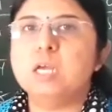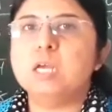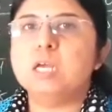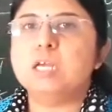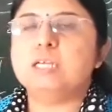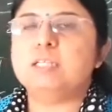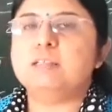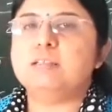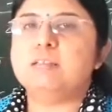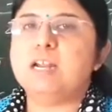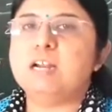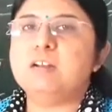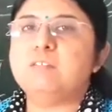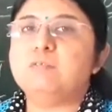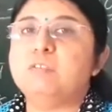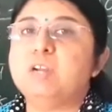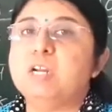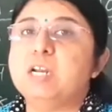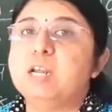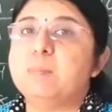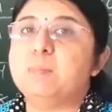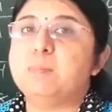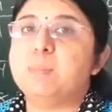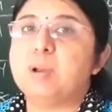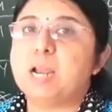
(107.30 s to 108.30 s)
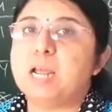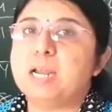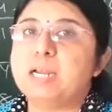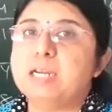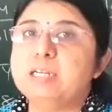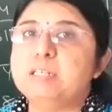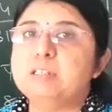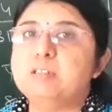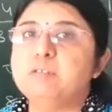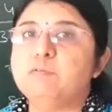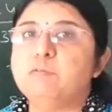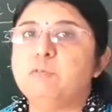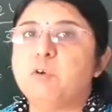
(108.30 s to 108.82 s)
in that we had
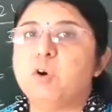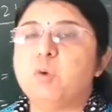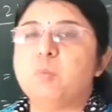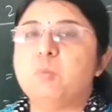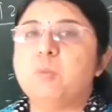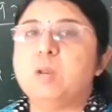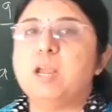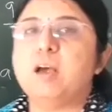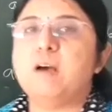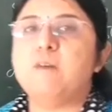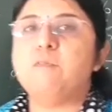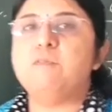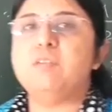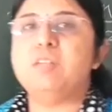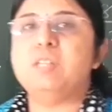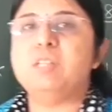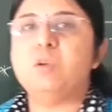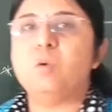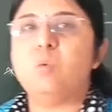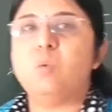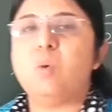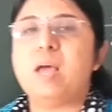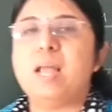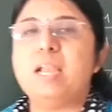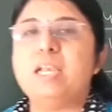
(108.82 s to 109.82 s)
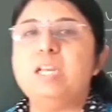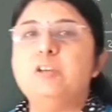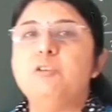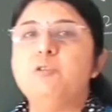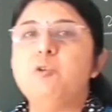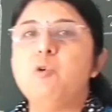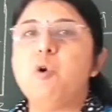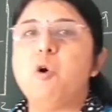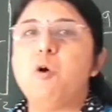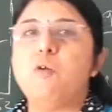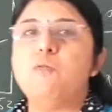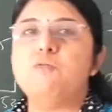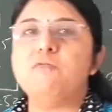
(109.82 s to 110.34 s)
applied the formula when the value
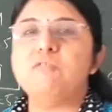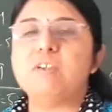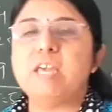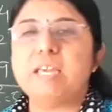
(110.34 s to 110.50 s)
of